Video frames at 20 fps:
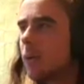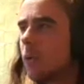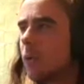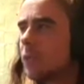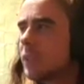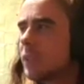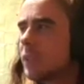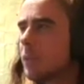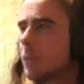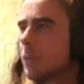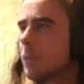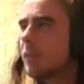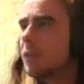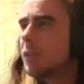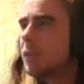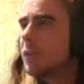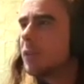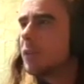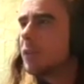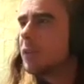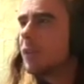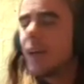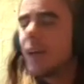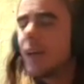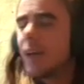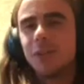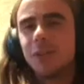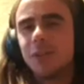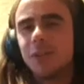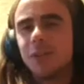or seen one of his
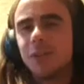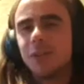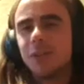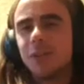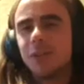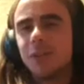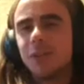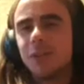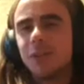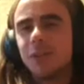videos, because